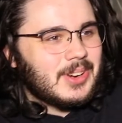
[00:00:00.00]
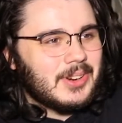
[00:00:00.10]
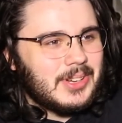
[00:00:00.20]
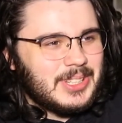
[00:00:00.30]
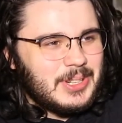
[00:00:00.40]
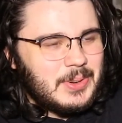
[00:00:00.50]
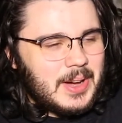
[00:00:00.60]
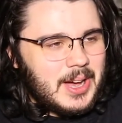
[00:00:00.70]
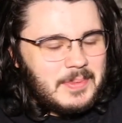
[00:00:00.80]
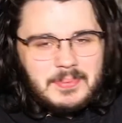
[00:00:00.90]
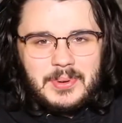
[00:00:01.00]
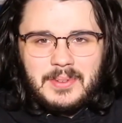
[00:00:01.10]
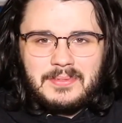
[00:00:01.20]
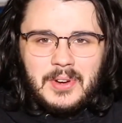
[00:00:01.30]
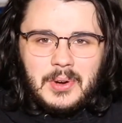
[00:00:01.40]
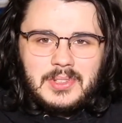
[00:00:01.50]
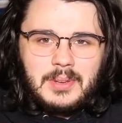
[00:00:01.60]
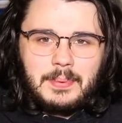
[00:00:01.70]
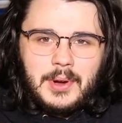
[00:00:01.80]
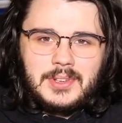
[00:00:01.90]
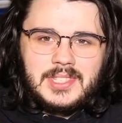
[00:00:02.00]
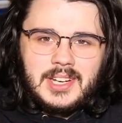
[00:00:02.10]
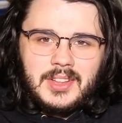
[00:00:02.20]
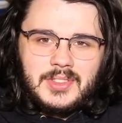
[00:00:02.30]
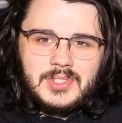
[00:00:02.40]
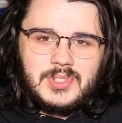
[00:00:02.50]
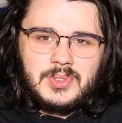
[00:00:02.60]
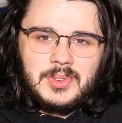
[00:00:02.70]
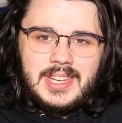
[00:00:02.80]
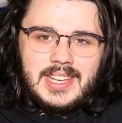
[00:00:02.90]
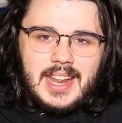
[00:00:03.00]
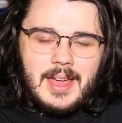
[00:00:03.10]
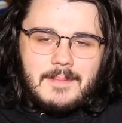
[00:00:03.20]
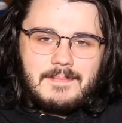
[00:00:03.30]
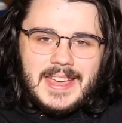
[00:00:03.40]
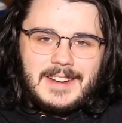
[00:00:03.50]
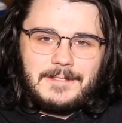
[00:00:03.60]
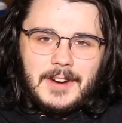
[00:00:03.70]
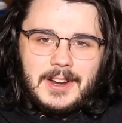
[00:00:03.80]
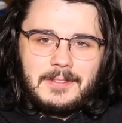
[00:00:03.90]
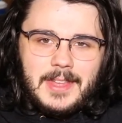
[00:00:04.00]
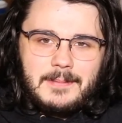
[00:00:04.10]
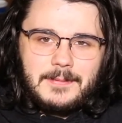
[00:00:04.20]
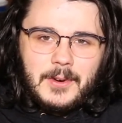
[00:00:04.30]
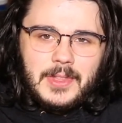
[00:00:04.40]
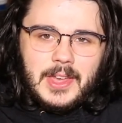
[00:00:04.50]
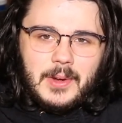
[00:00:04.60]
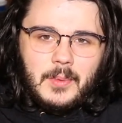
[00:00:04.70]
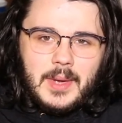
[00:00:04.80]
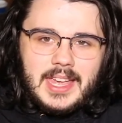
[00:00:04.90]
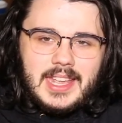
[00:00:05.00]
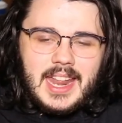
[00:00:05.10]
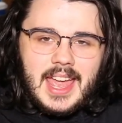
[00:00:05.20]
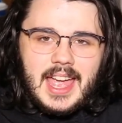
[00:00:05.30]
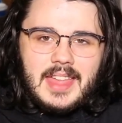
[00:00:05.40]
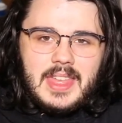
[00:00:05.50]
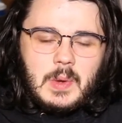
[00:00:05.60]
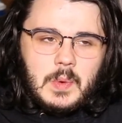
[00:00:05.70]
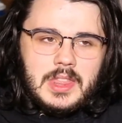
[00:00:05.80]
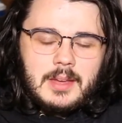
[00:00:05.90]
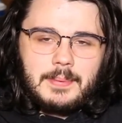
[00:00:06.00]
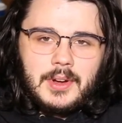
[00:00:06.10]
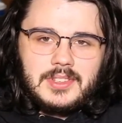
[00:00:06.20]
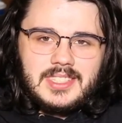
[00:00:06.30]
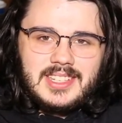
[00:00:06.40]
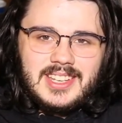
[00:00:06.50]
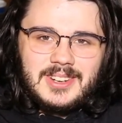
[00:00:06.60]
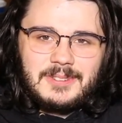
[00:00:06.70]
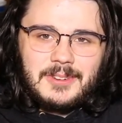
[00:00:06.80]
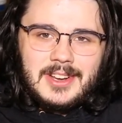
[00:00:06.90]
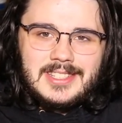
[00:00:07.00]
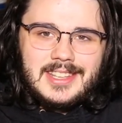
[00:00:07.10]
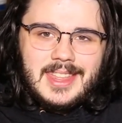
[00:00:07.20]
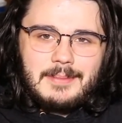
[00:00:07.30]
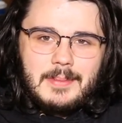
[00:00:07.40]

girl who provoked a person on the street, made fun of them for their weight, and then when the person confronted them